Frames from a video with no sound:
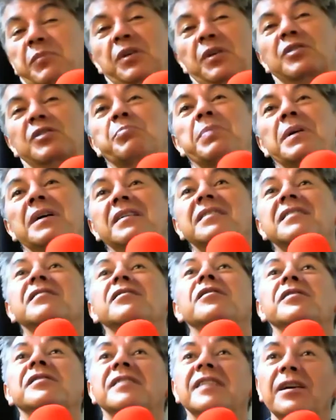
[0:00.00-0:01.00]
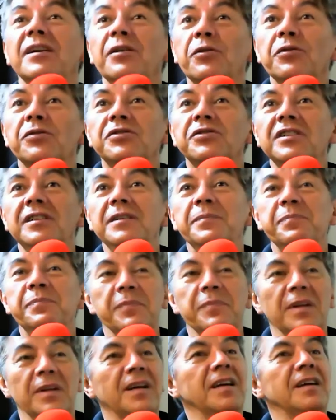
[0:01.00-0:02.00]
space theology,
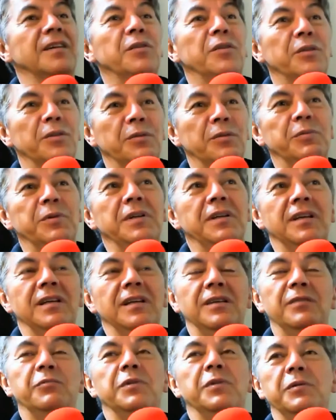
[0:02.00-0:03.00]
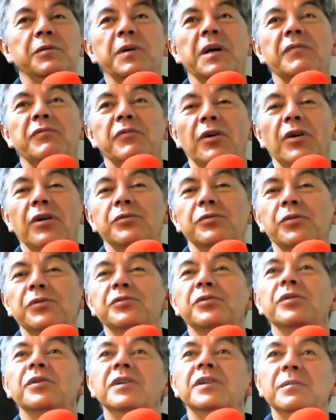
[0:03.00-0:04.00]
and we have heard
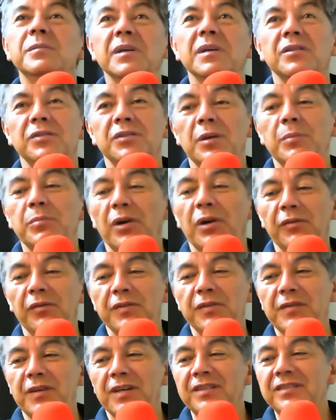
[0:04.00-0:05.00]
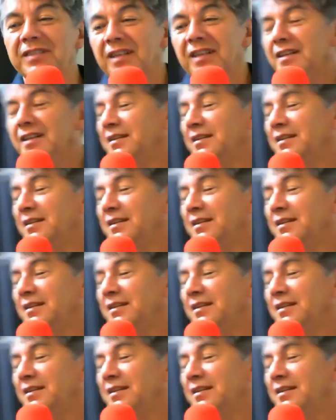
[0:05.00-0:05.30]
also him at a number of events,